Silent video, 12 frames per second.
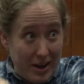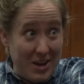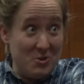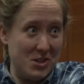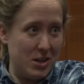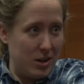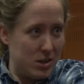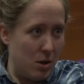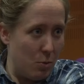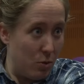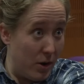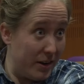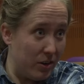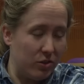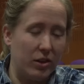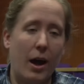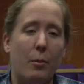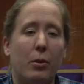here is an example where it
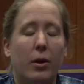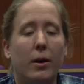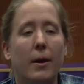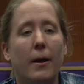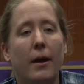doesn't mm. happen.